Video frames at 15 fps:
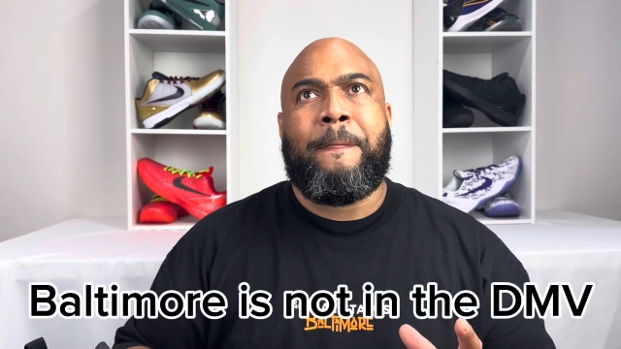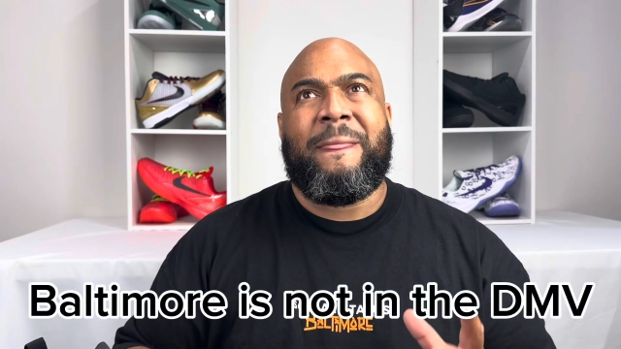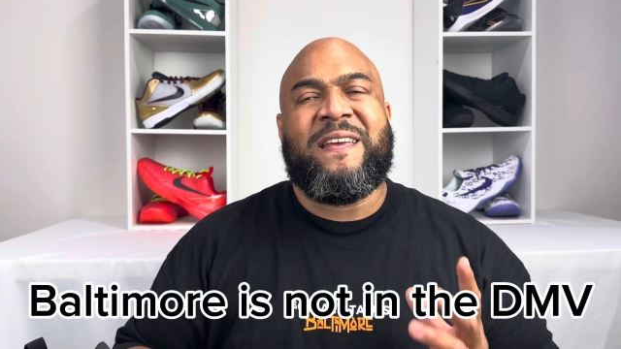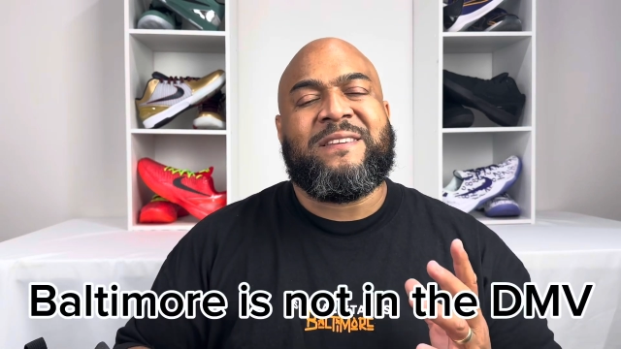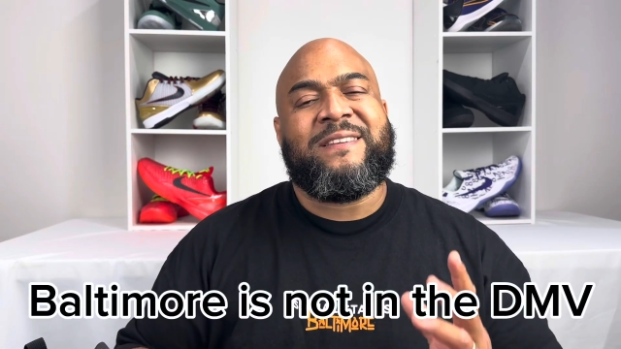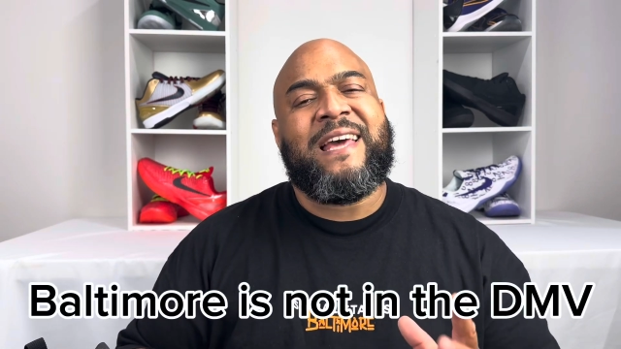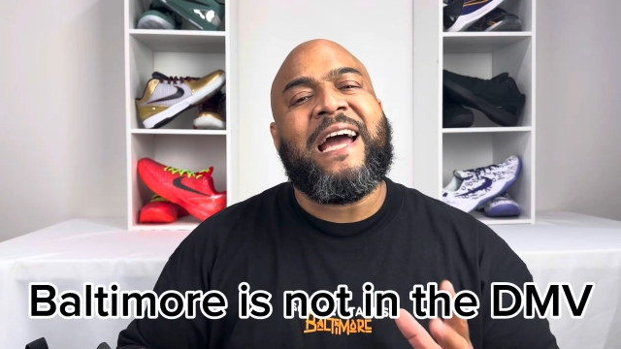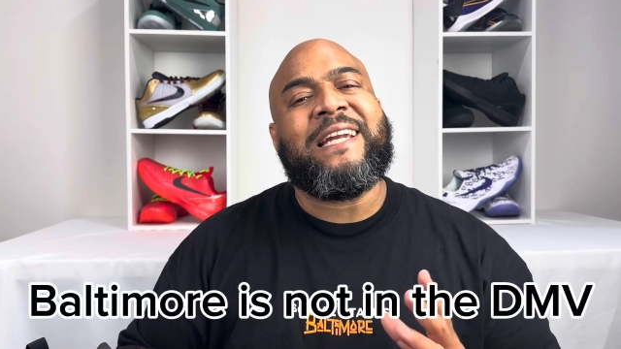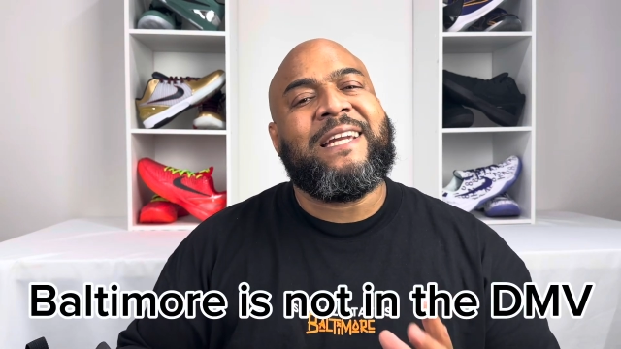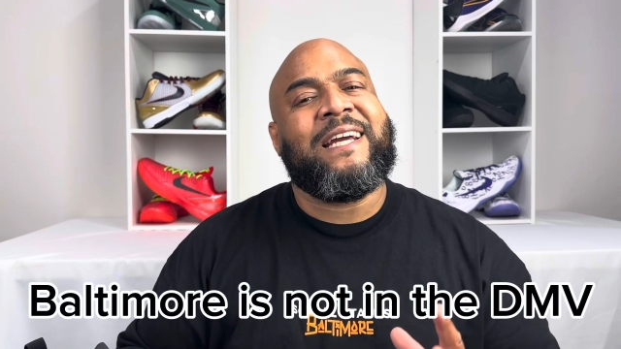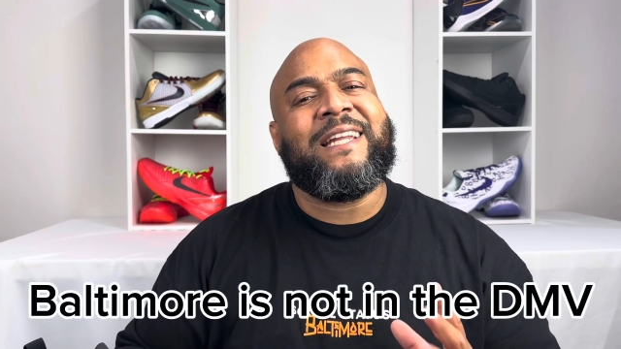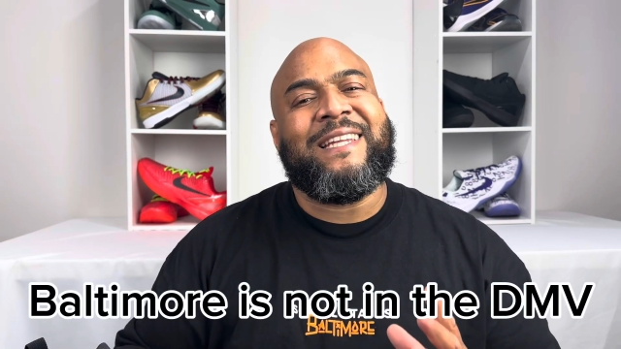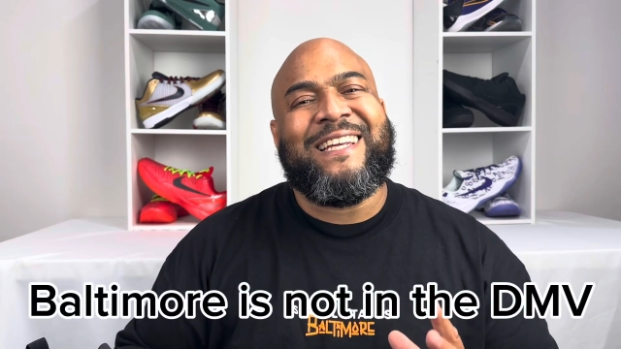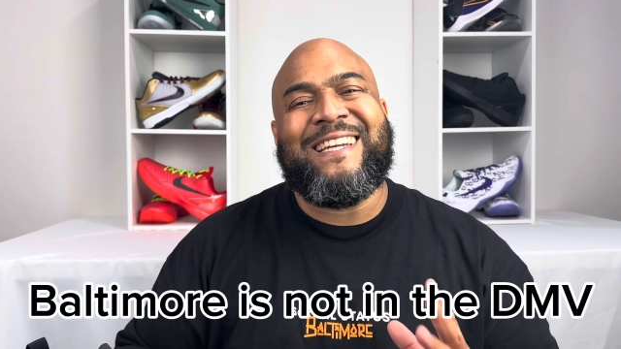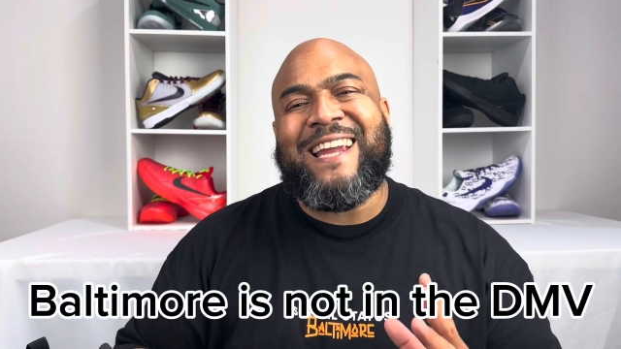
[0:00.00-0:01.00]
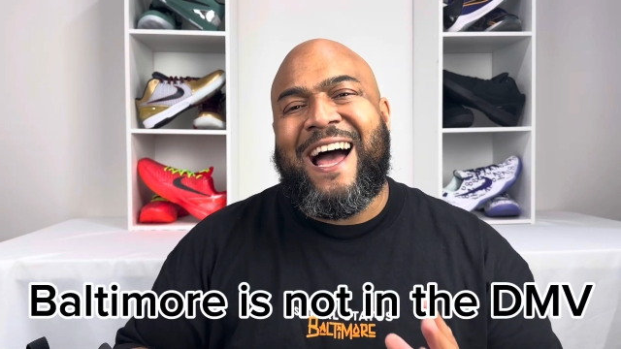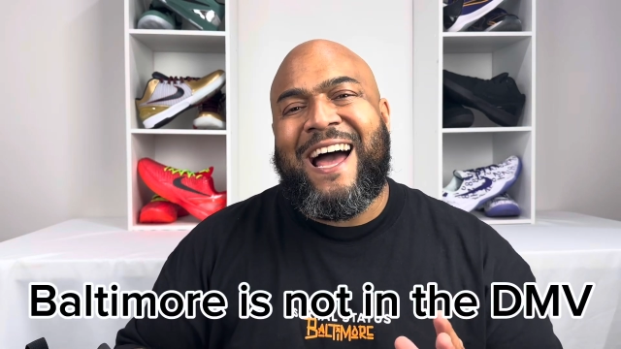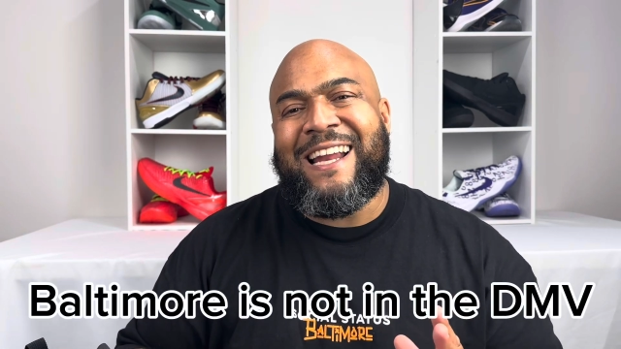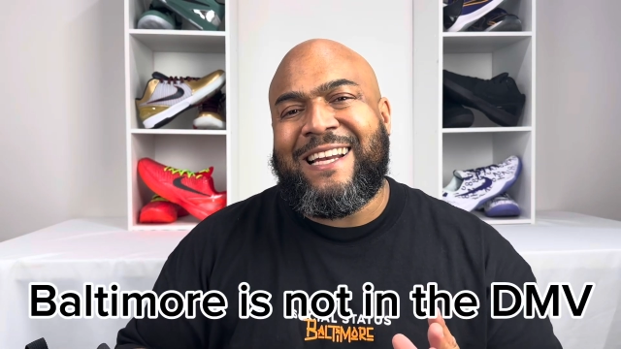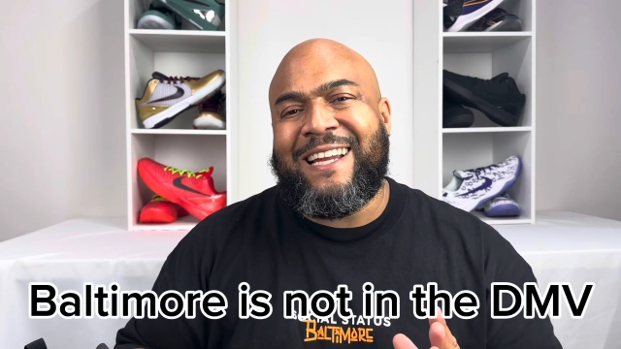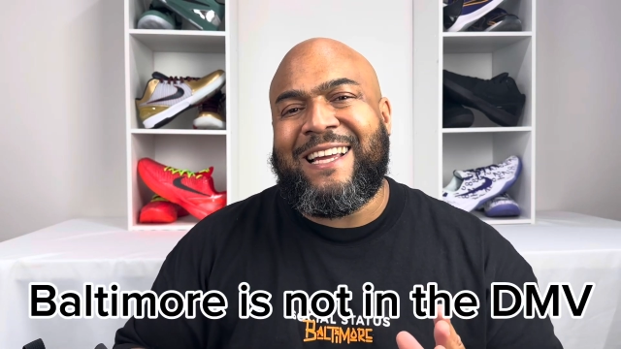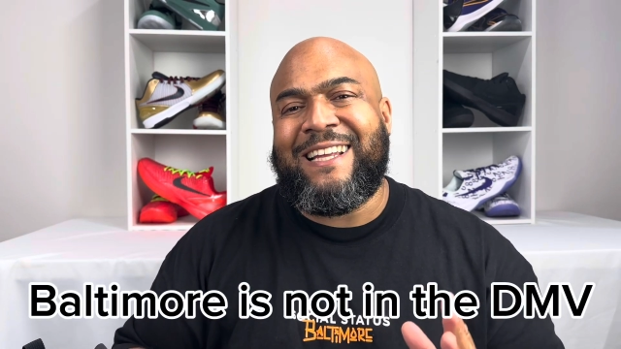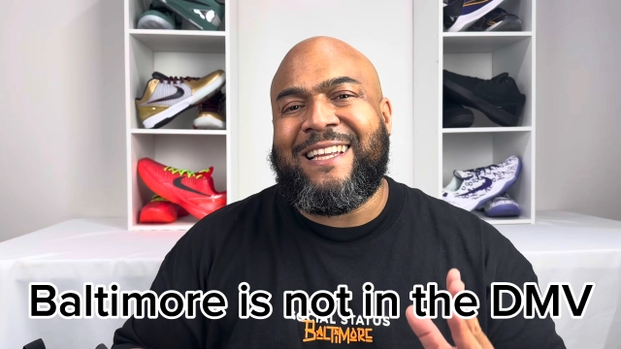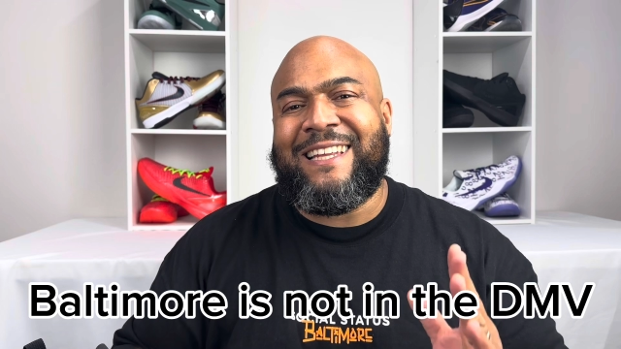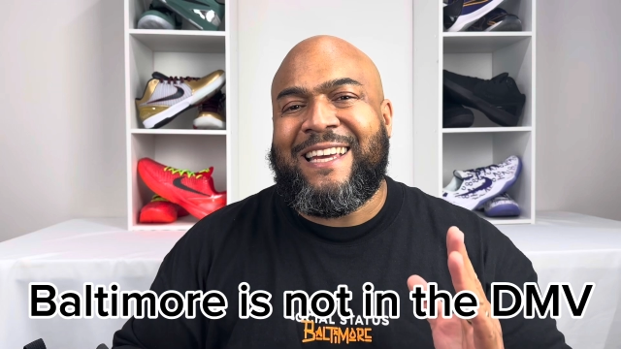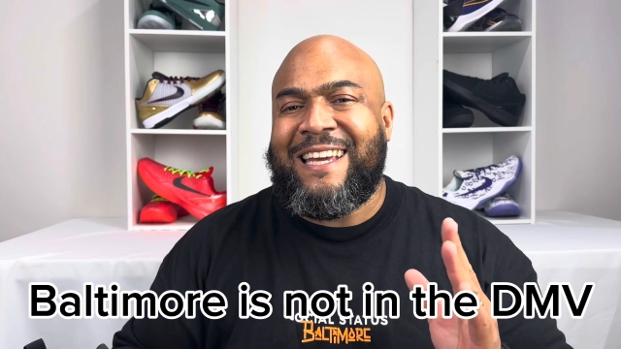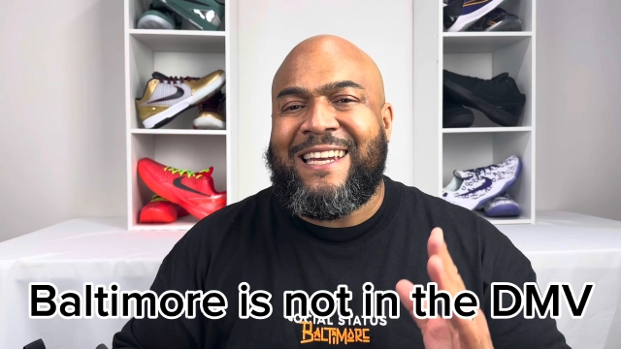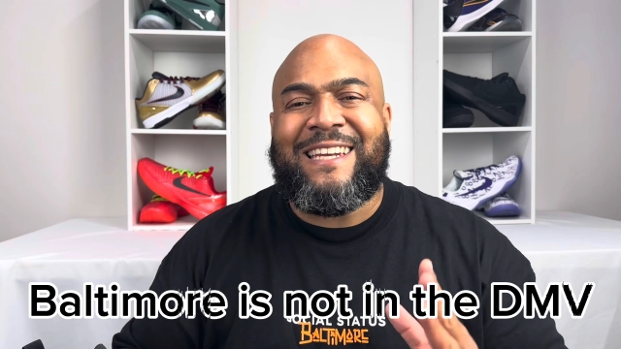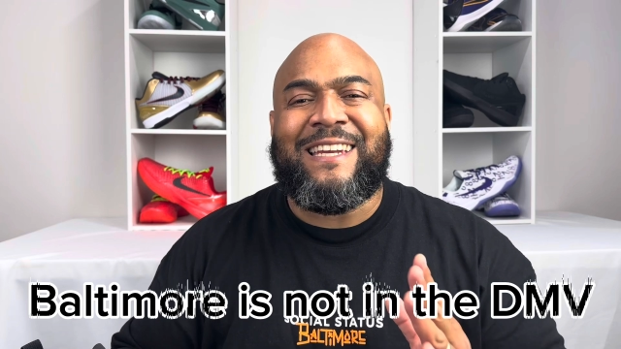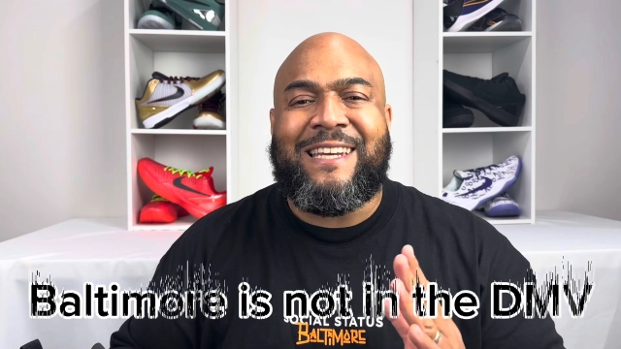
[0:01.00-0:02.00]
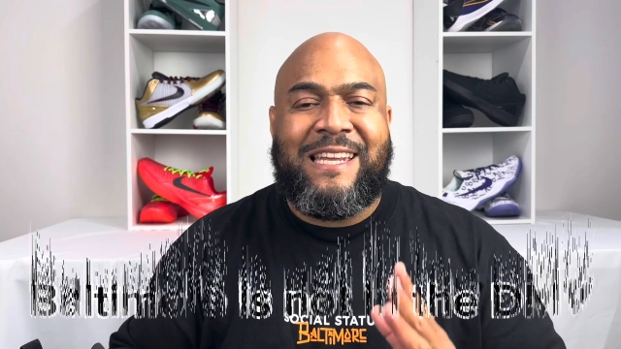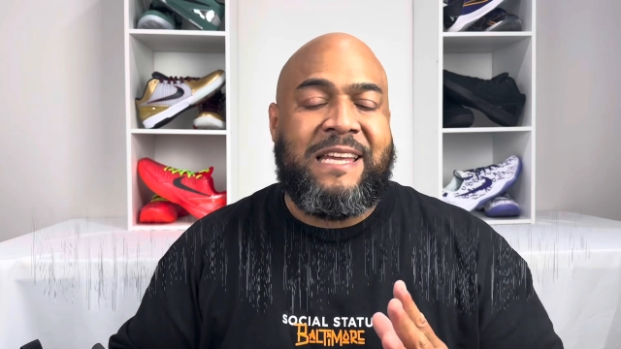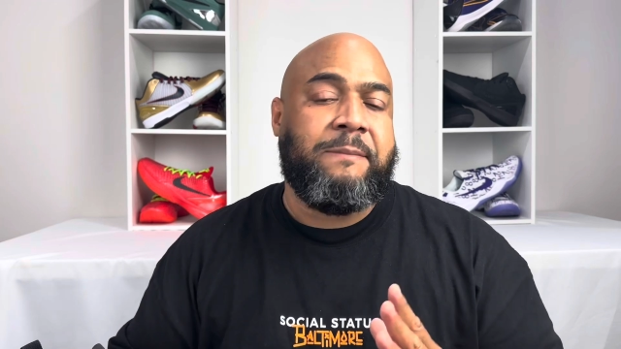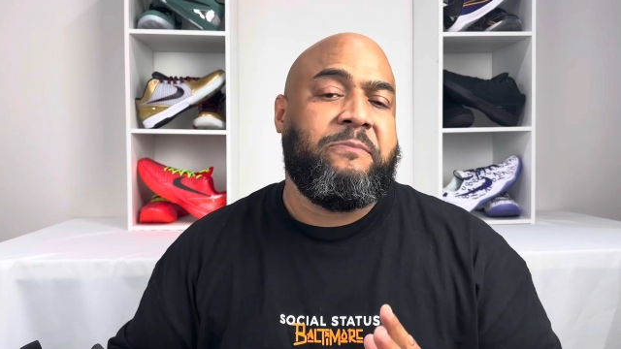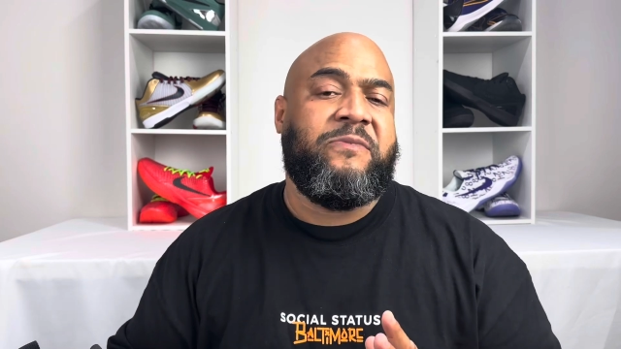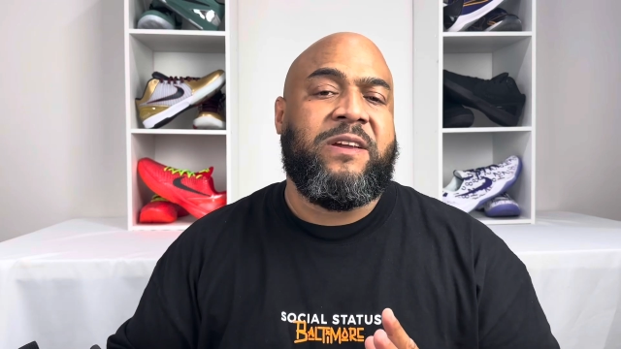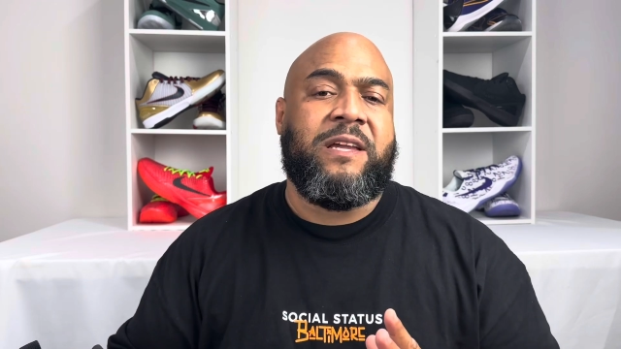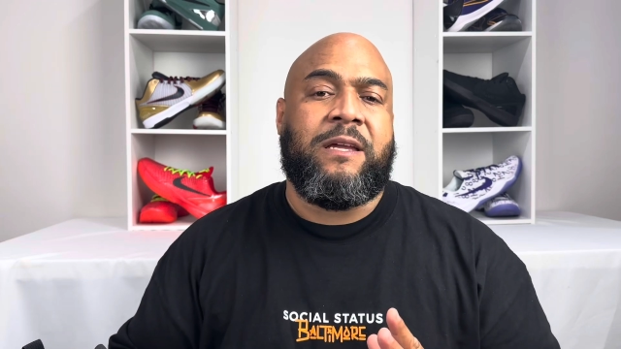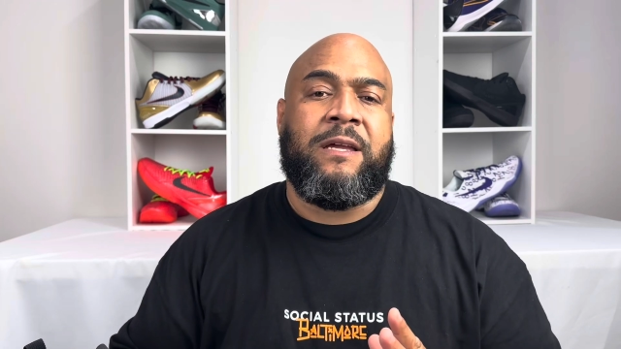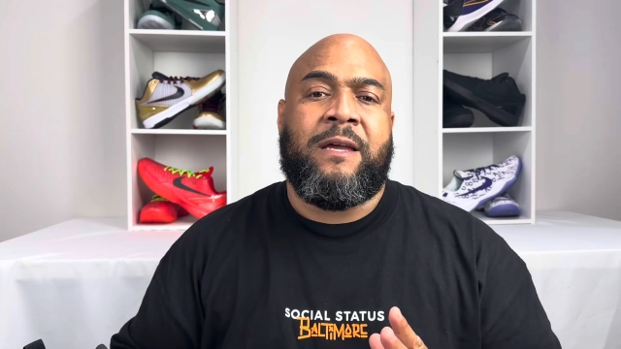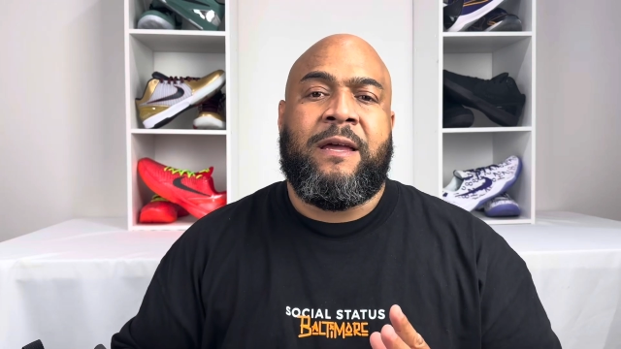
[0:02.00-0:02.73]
is technically not in the DMV.